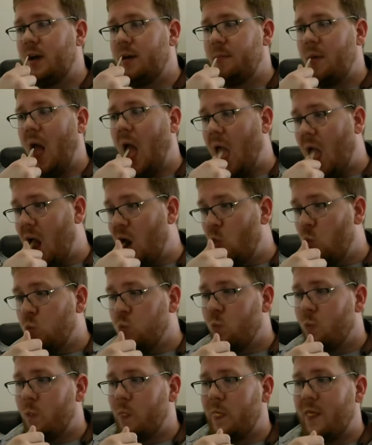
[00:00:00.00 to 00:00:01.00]
time.
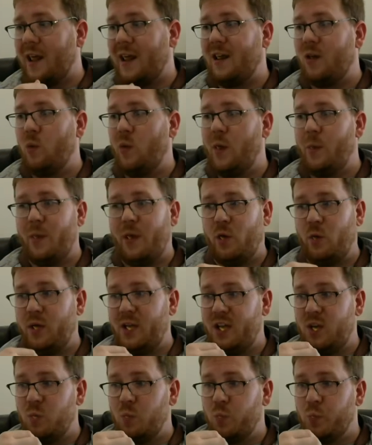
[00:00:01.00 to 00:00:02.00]
I gotta wet my
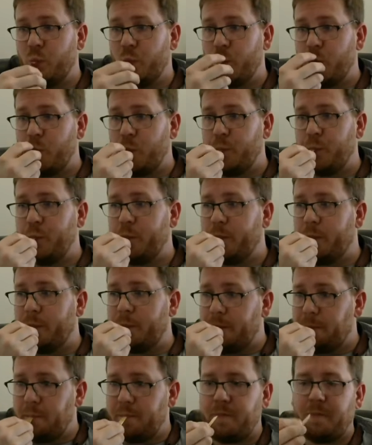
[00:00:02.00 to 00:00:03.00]
reed.
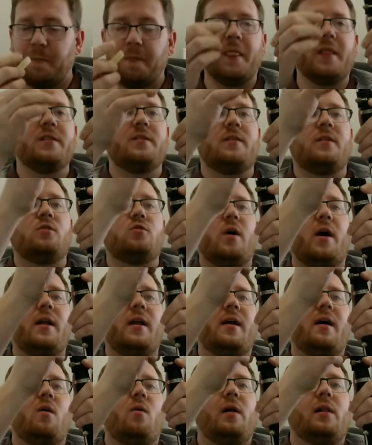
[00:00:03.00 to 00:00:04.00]
It
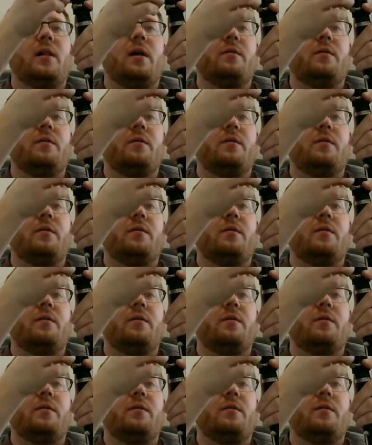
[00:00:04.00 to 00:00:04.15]
dried out